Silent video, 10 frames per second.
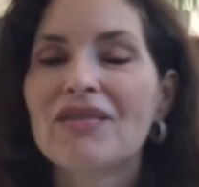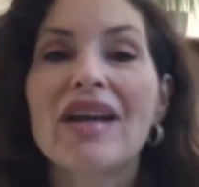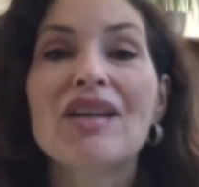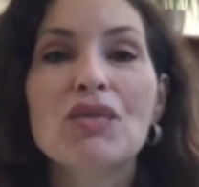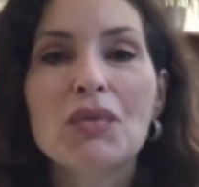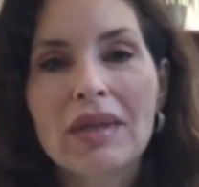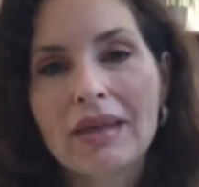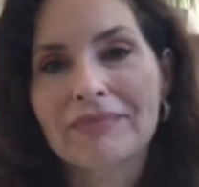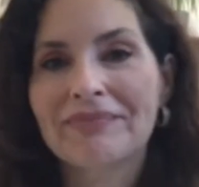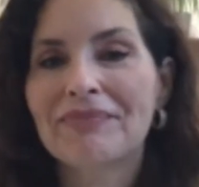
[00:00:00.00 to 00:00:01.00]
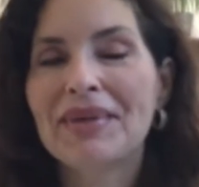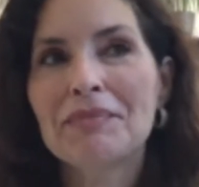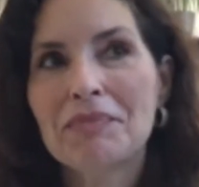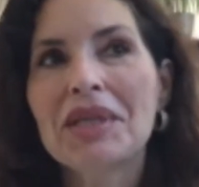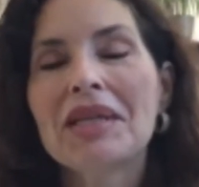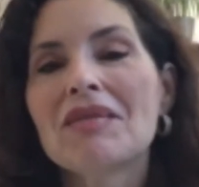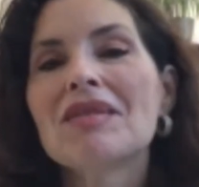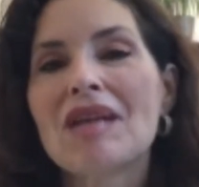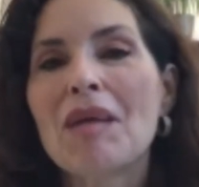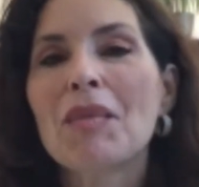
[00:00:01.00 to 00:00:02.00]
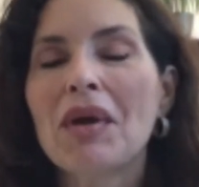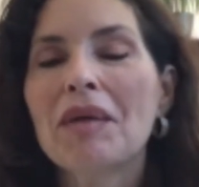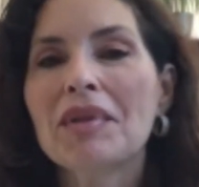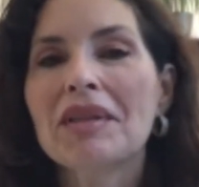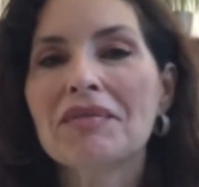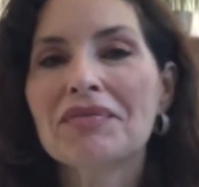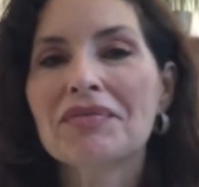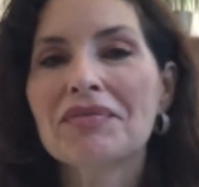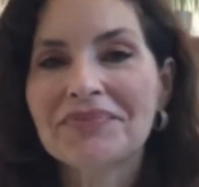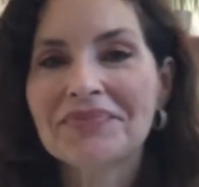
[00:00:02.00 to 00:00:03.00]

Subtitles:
fine tuning. But in the summer, I believe.